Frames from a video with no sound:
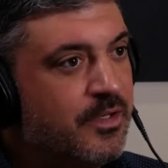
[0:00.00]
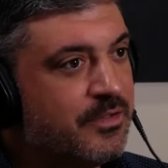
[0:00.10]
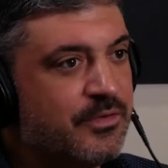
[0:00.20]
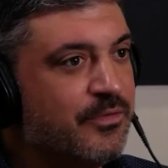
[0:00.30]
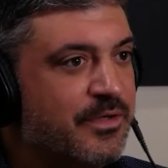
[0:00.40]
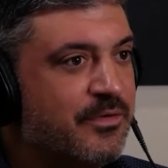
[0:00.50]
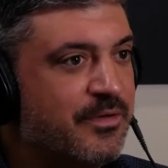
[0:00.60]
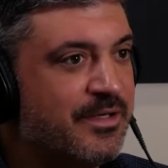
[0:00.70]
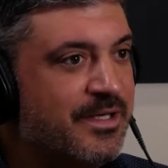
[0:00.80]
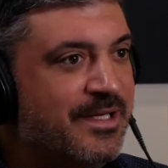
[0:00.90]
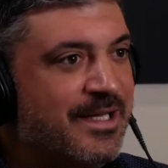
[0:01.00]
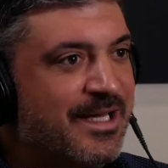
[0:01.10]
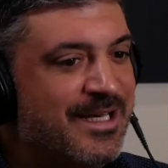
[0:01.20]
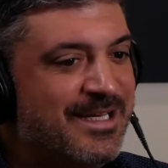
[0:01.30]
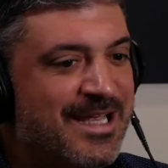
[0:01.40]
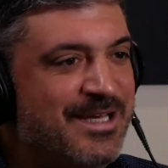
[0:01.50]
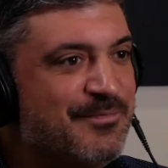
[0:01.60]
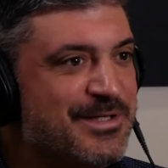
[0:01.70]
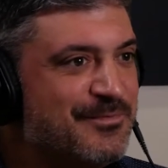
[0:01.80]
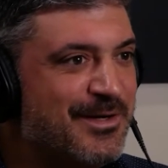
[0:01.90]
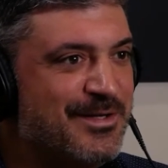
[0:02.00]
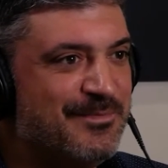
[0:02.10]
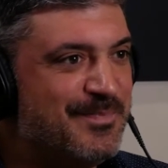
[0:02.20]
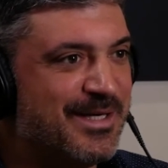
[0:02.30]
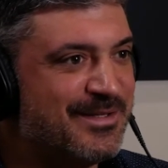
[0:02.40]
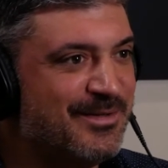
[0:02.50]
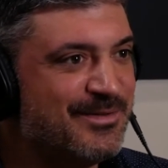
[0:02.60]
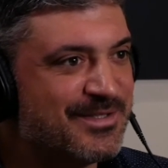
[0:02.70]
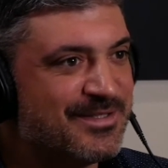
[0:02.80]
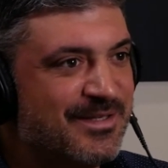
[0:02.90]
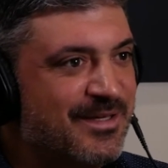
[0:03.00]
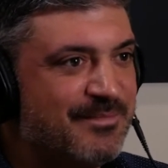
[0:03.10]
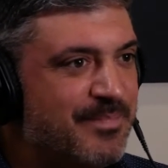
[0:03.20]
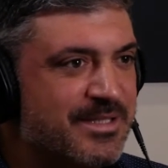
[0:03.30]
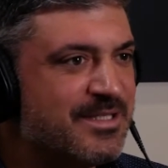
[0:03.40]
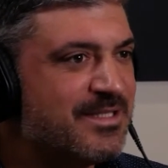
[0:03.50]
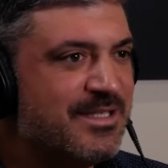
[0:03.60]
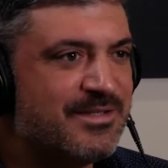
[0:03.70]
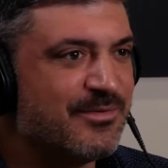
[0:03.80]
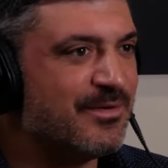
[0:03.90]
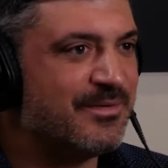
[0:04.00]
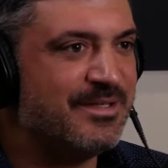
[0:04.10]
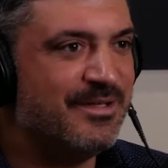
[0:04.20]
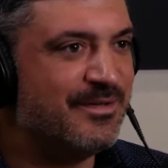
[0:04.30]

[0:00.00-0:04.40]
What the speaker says: No, I totally agree. And any reason why you picked those businesses or,